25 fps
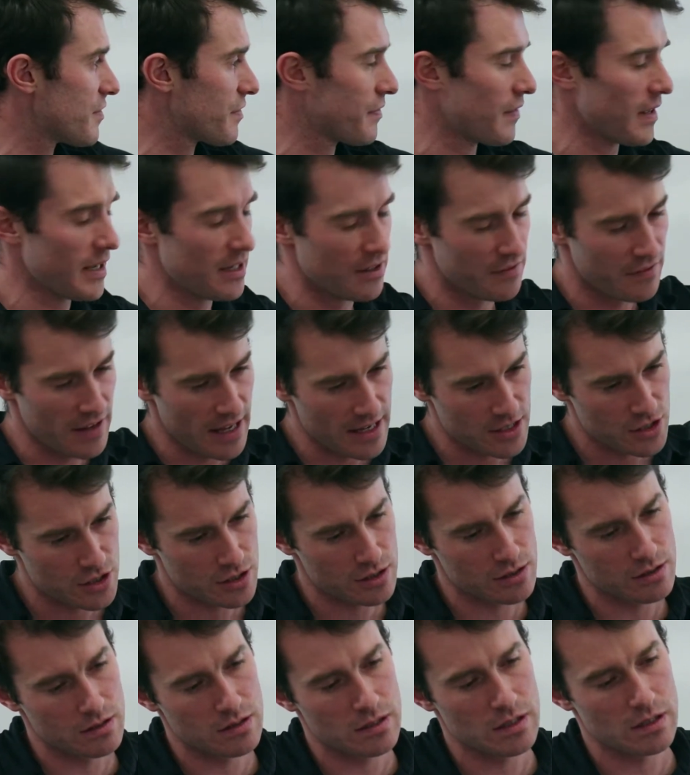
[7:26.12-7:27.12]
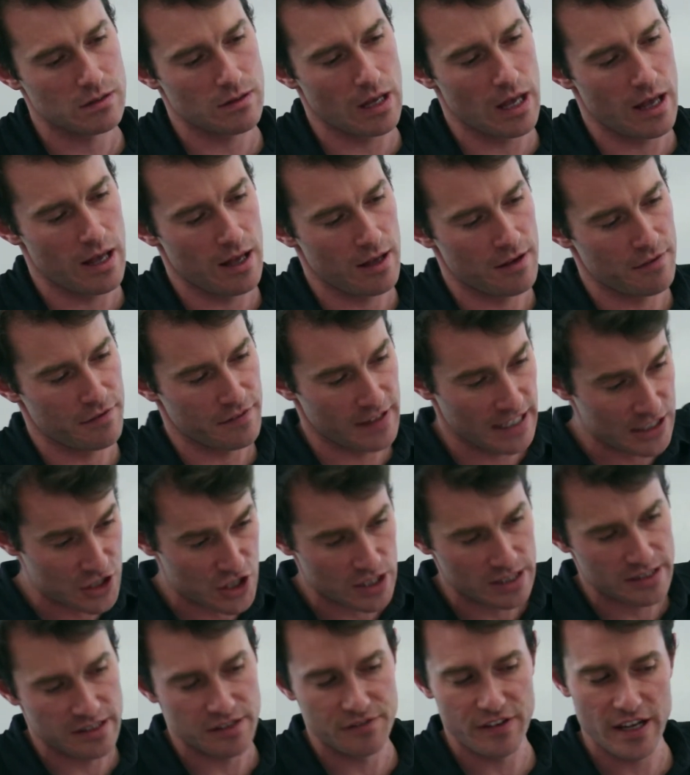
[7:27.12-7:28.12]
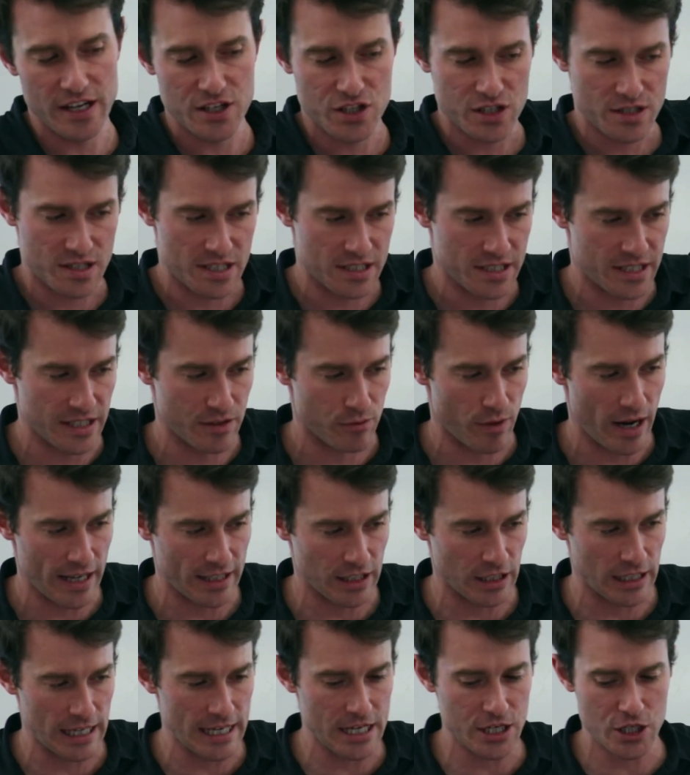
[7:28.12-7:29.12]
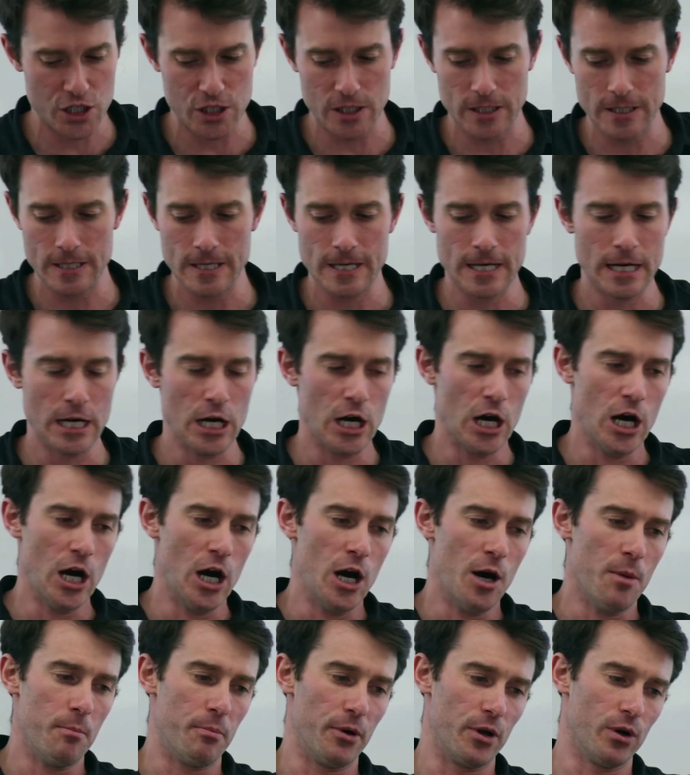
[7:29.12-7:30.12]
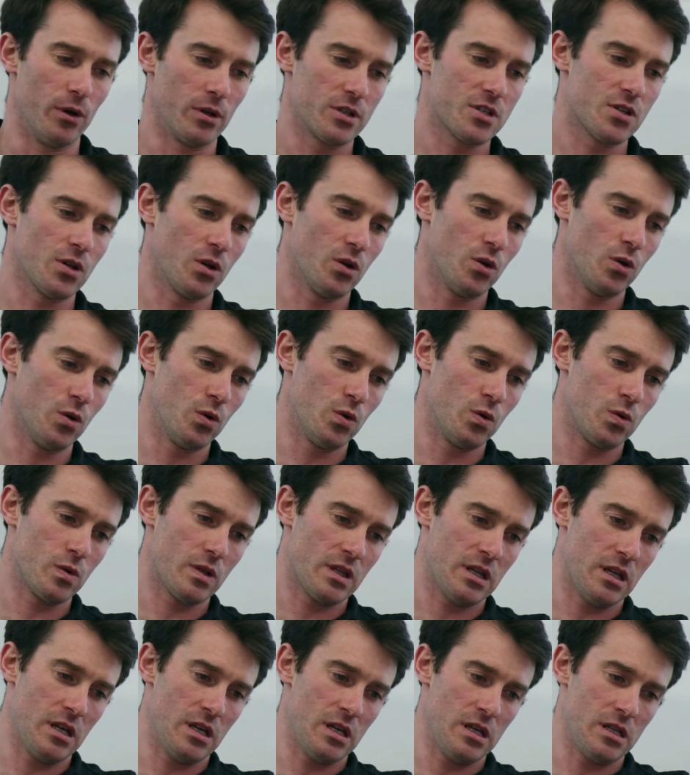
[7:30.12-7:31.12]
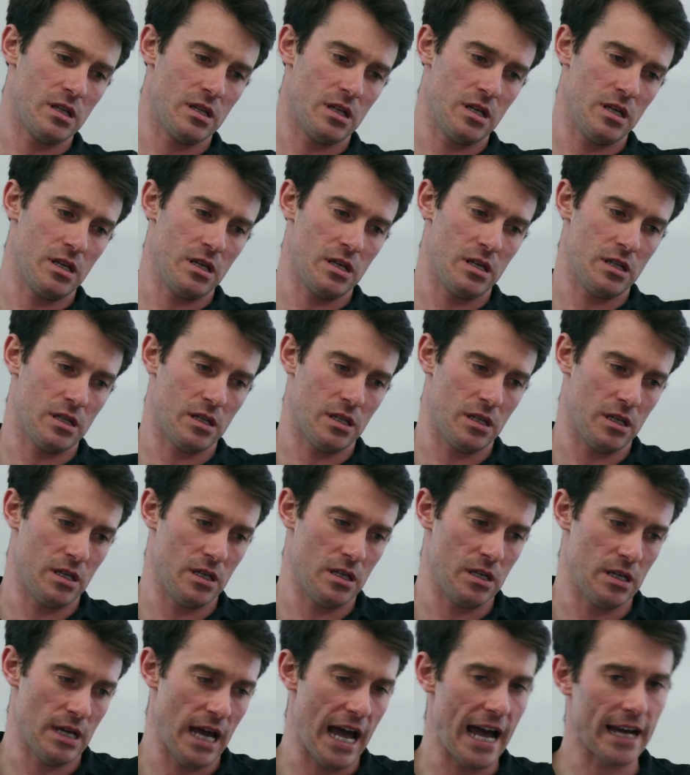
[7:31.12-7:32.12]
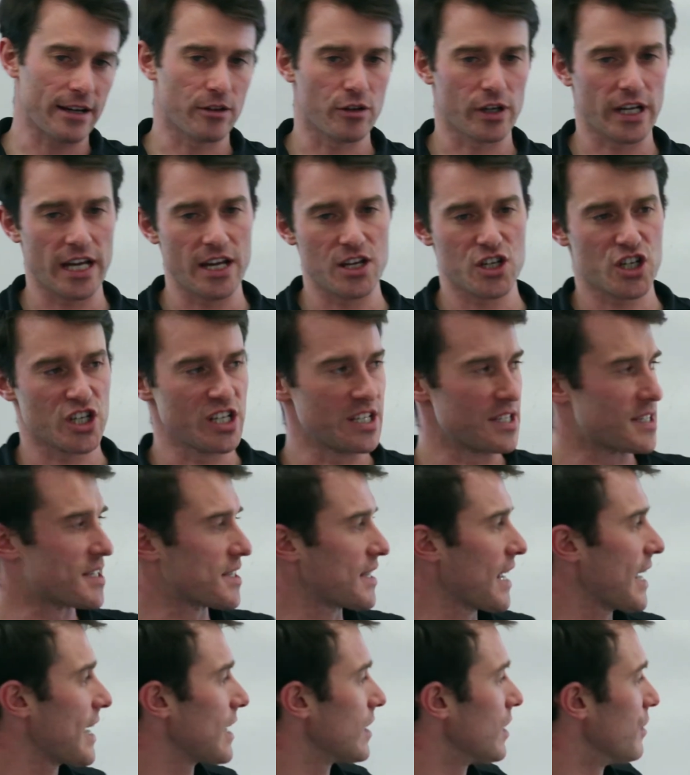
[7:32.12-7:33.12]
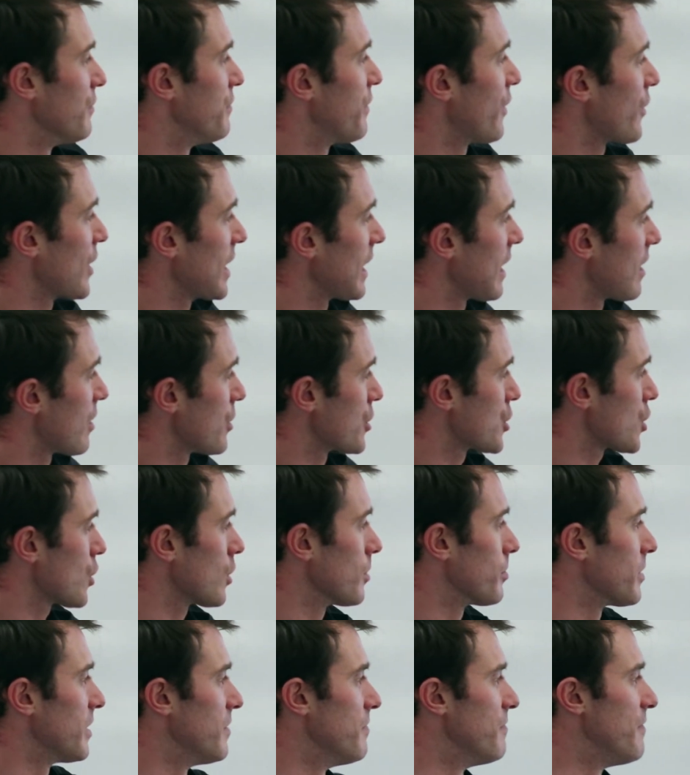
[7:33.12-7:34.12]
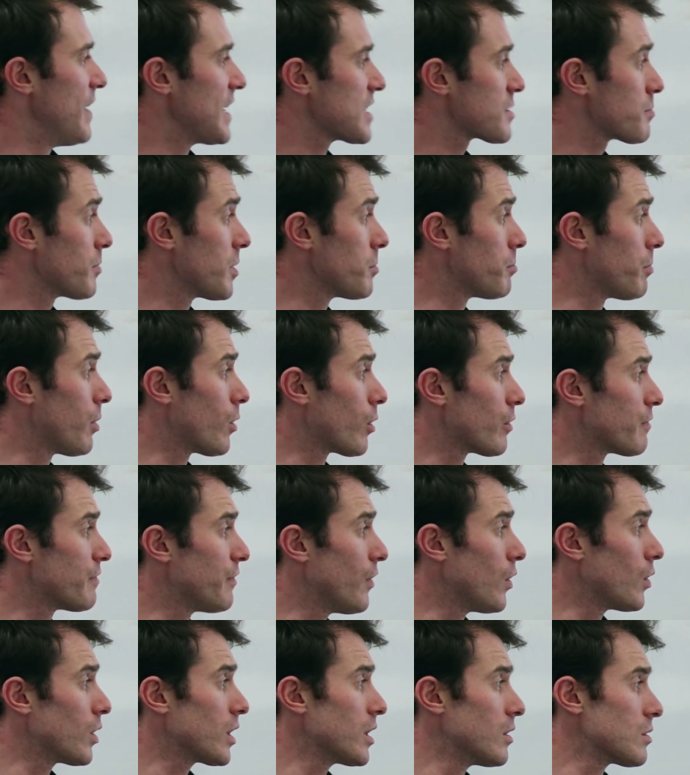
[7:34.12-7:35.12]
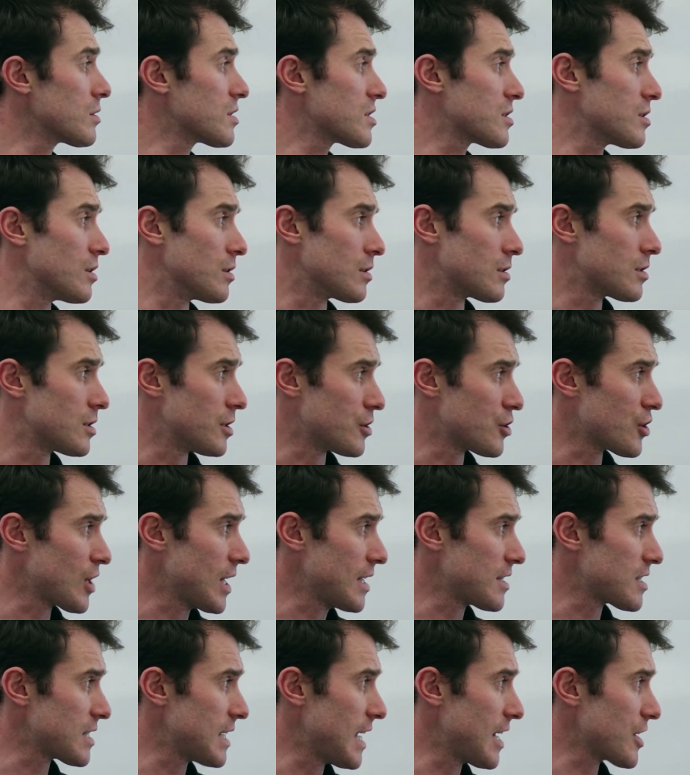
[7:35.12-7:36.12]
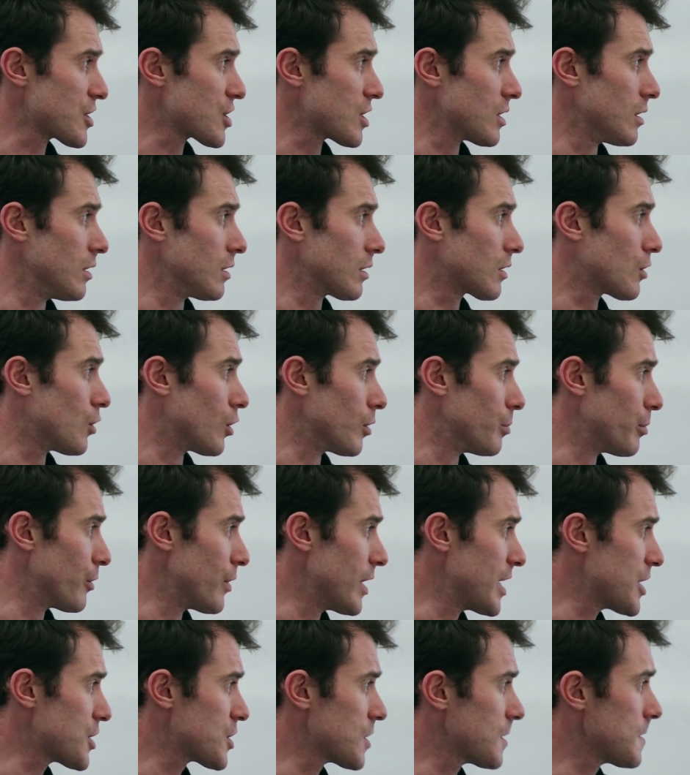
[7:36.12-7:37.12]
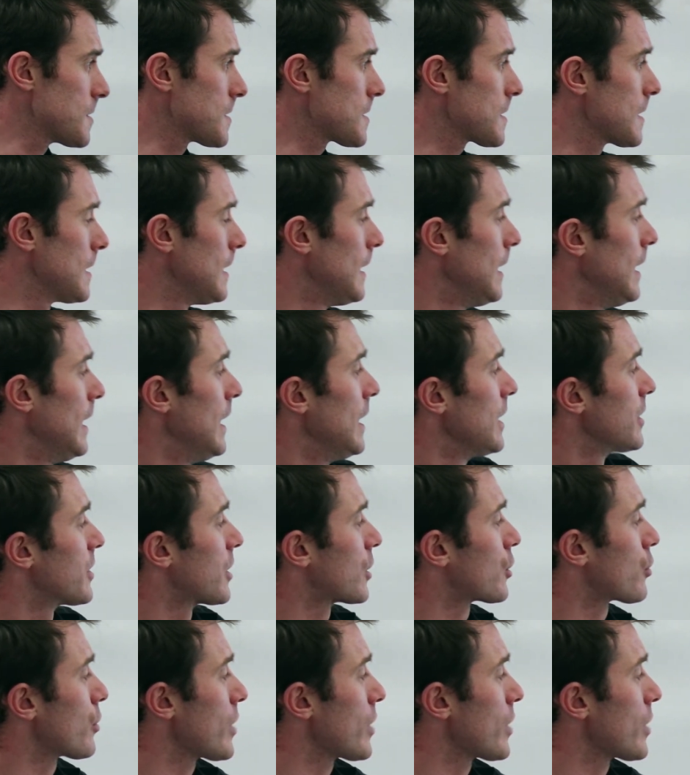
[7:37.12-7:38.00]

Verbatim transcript: of innovations, uh, financial innovations and deregulation, but also the, the, the aggregation and sale of very large urban investment portfolios to, to transnational corporations the